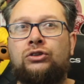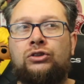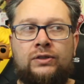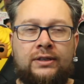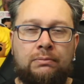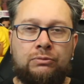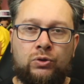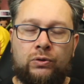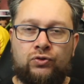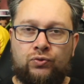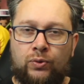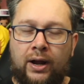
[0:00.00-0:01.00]
to some sort of
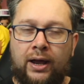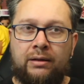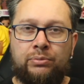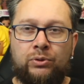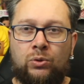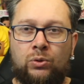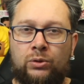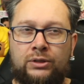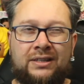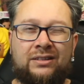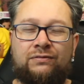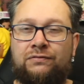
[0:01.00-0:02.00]
tribe or
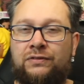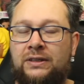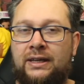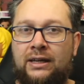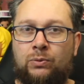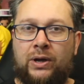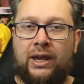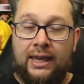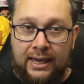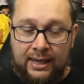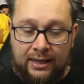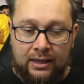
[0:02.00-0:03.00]
doesn't fit anyway,
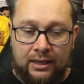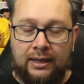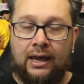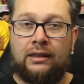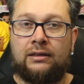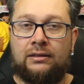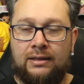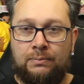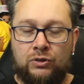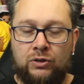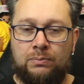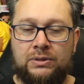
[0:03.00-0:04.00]
he gathers them
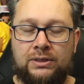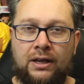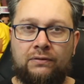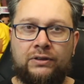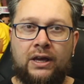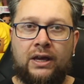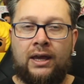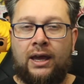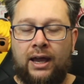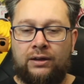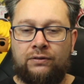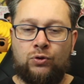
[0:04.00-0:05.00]
to himself.
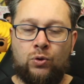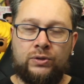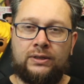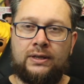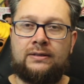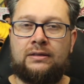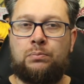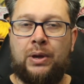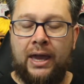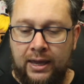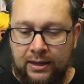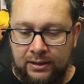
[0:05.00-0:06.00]
And of course, there's the
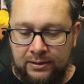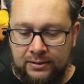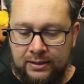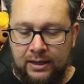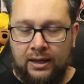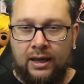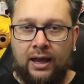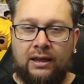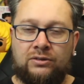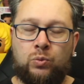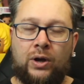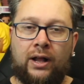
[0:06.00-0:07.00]
pagans
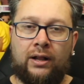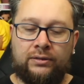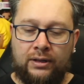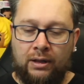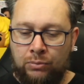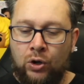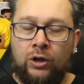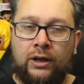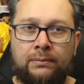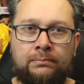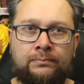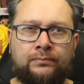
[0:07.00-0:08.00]
as well. Now,
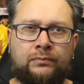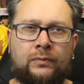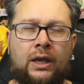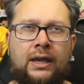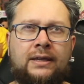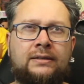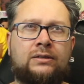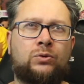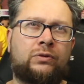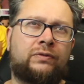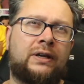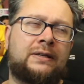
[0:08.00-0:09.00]
Merlin, he's sort
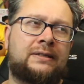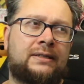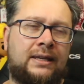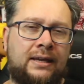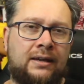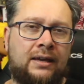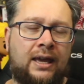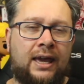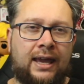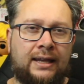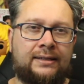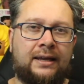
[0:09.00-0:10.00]
of a seer.
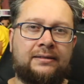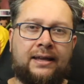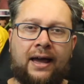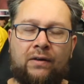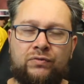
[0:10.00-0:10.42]
He does have